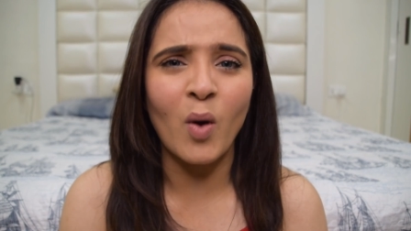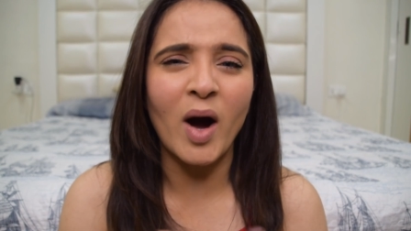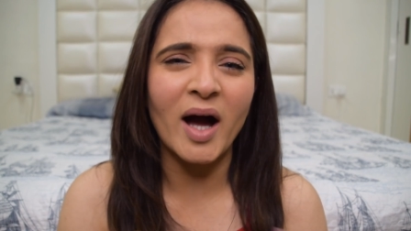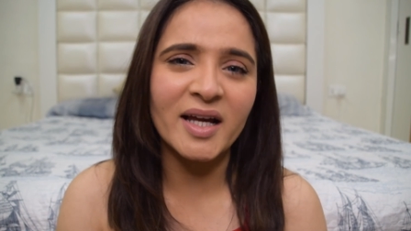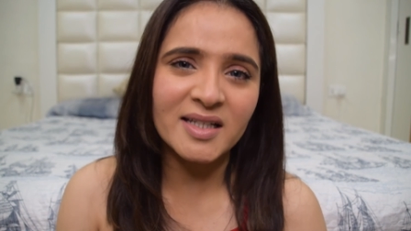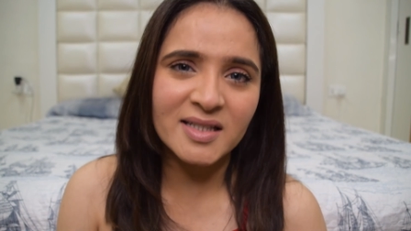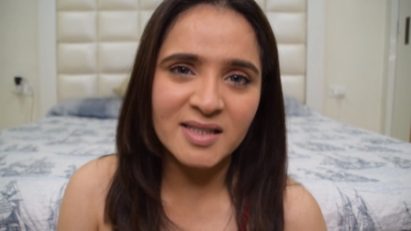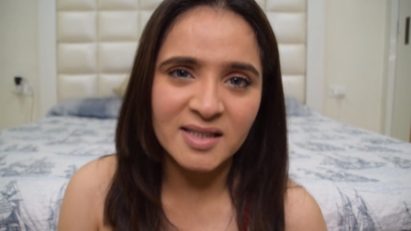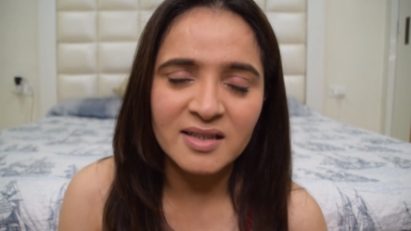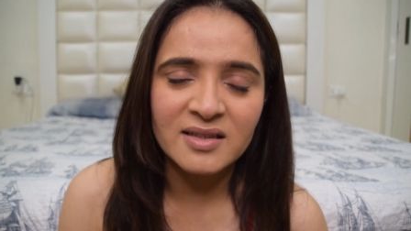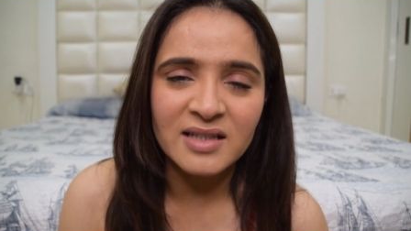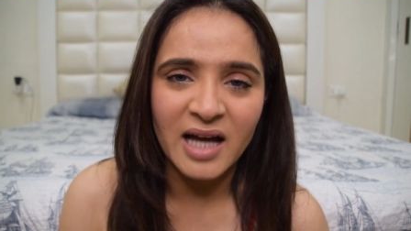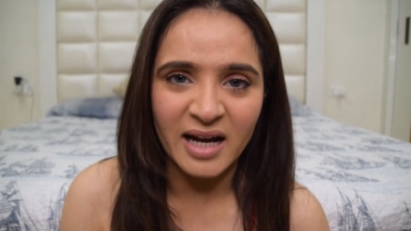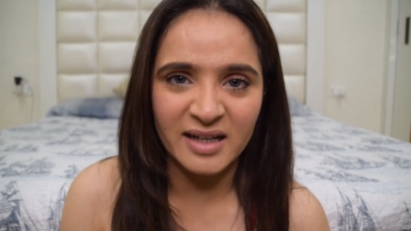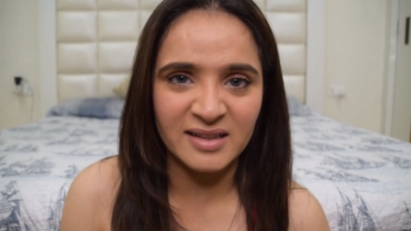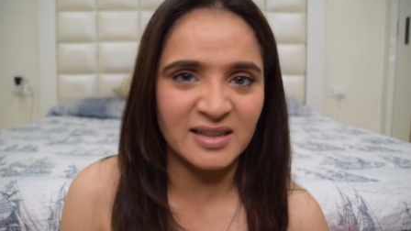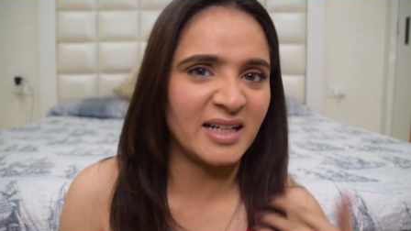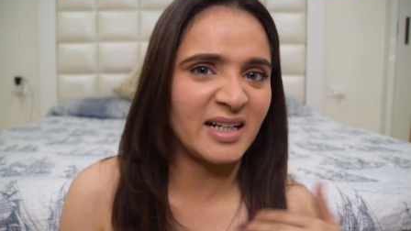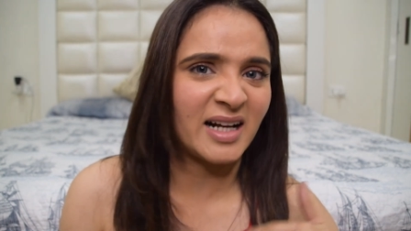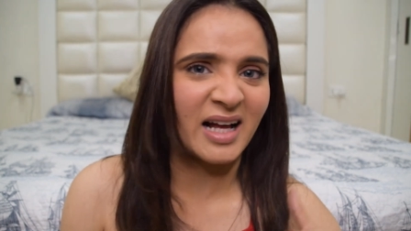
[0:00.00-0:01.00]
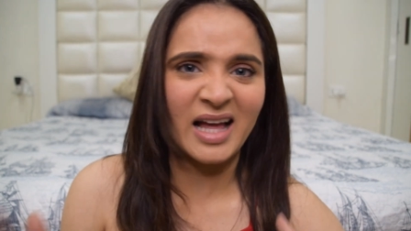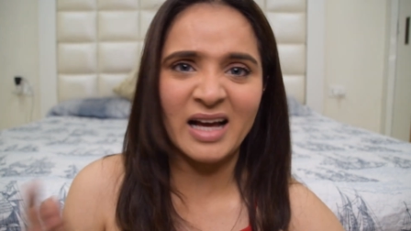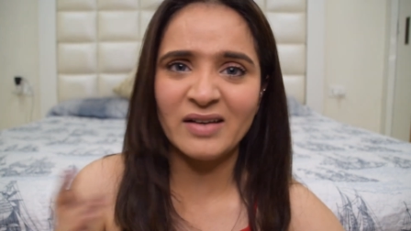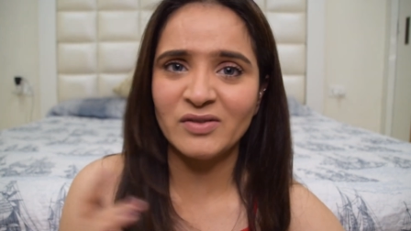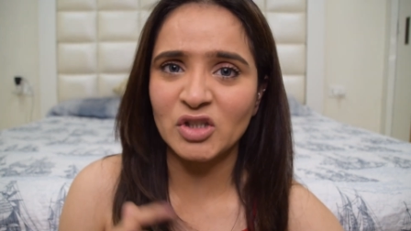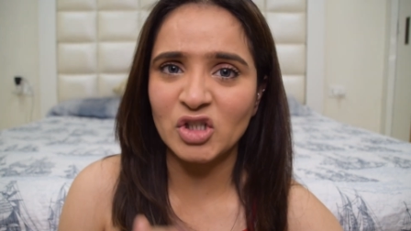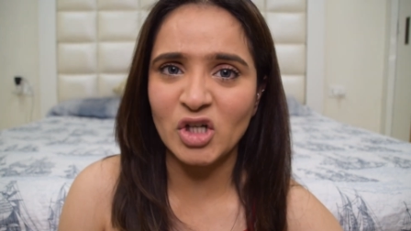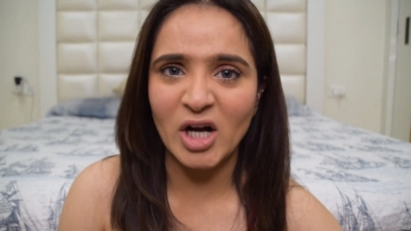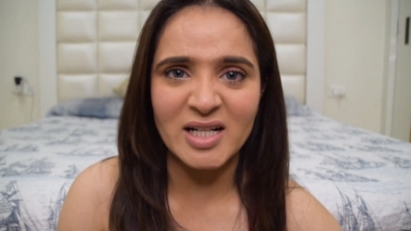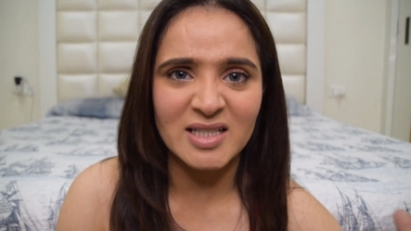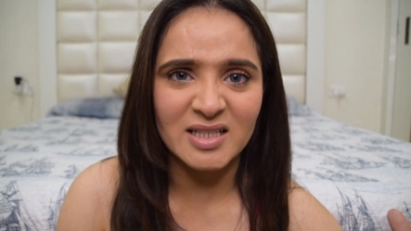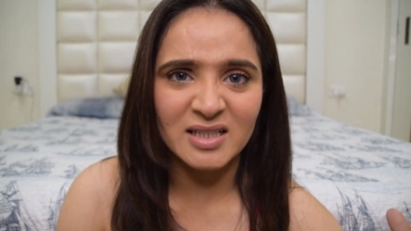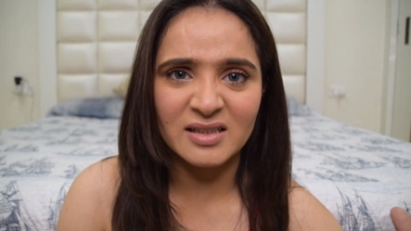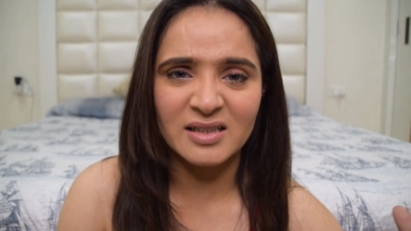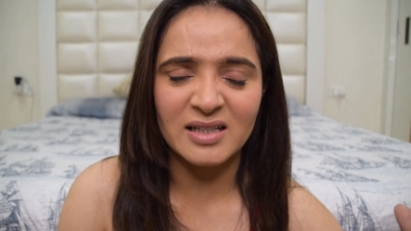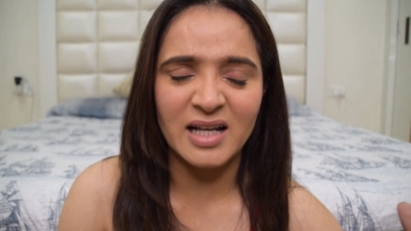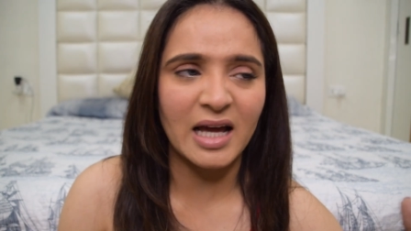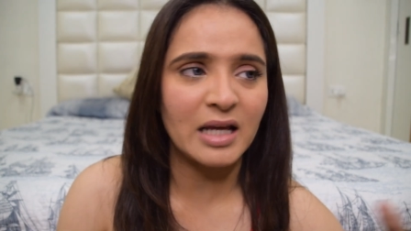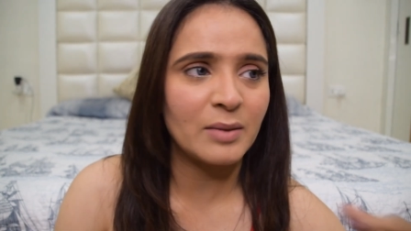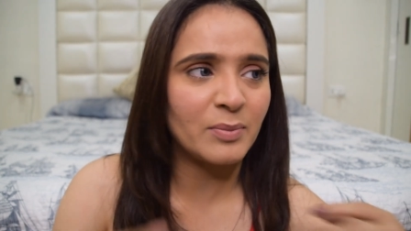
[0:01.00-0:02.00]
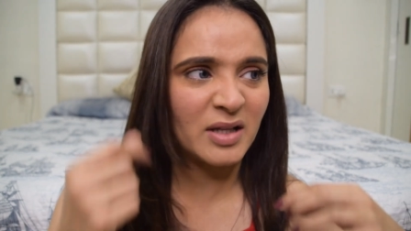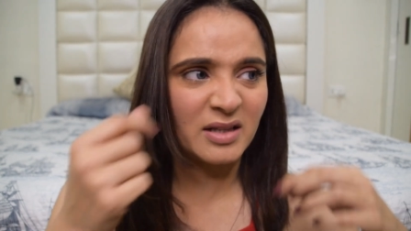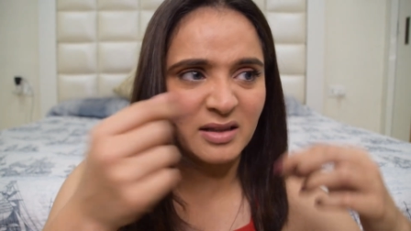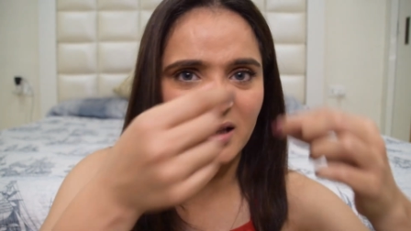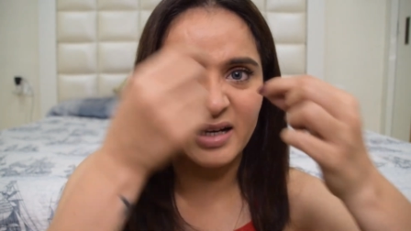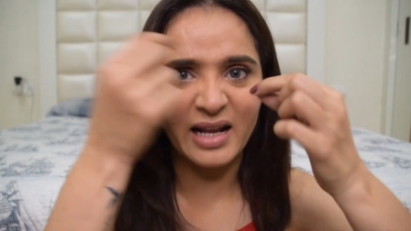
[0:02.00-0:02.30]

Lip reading: why is it that I have a dry skin type and